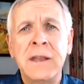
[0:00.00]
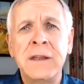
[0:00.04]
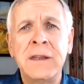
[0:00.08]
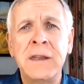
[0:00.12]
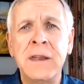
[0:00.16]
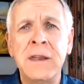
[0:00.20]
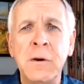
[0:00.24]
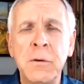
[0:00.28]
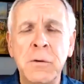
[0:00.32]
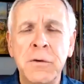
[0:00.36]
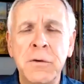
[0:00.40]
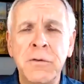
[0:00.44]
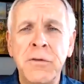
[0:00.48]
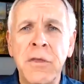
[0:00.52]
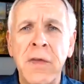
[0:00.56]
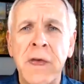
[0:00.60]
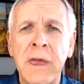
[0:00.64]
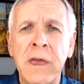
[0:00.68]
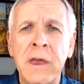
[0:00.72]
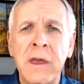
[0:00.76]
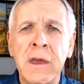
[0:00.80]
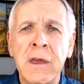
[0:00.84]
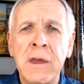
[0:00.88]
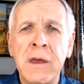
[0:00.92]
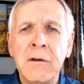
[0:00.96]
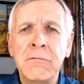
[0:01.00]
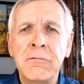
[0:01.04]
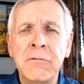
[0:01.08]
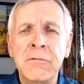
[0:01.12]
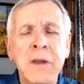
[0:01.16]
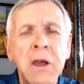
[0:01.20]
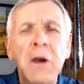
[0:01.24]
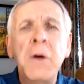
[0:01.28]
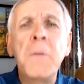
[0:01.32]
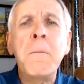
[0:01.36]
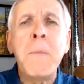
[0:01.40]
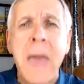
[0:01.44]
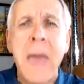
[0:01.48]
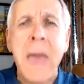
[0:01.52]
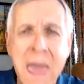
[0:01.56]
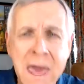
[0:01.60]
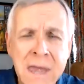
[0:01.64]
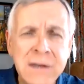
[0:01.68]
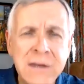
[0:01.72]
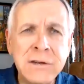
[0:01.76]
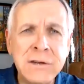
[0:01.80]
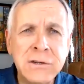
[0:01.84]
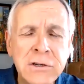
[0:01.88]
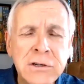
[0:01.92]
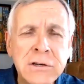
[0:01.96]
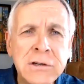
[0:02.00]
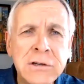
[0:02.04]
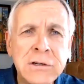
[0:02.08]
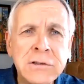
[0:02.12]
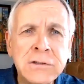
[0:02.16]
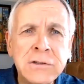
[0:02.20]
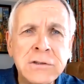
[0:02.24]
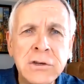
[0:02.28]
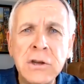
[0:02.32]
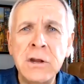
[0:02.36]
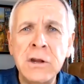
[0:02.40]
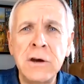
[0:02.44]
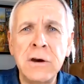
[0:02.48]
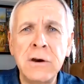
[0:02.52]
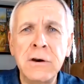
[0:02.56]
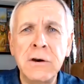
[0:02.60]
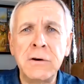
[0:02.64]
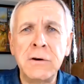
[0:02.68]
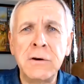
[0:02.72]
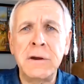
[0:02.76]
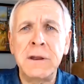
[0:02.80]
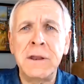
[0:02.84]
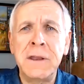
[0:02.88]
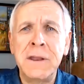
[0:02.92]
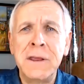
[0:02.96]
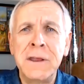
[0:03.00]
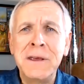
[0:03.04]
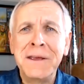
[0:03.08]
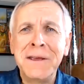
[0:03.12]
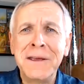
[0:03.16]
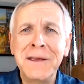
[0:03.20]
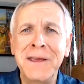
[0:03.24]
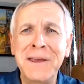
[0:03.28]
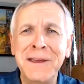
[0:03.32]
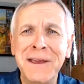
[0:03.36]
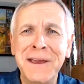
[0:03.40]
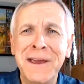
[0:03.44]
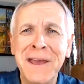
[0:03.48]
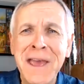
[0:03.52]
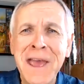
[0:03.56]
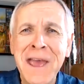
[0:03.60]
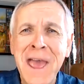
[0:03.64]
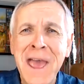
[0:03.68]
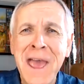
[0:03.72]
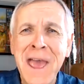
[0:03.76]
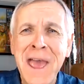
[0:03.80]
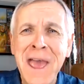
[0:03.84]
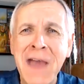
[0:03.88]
deal with like real managers, you know, and have